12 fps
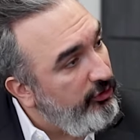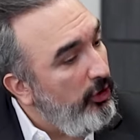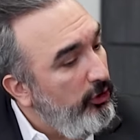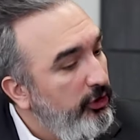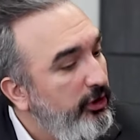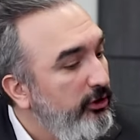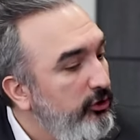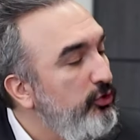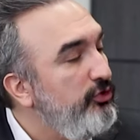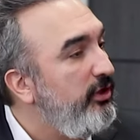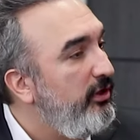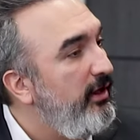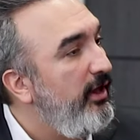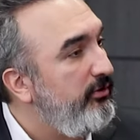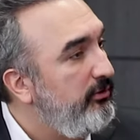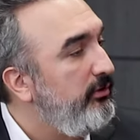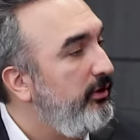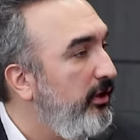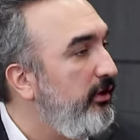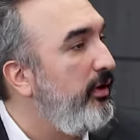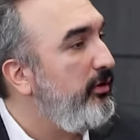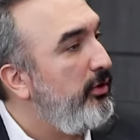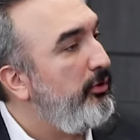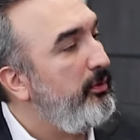you can use the
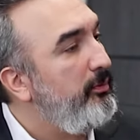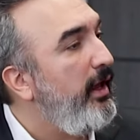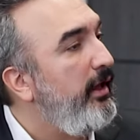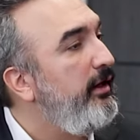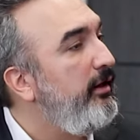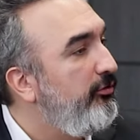remaining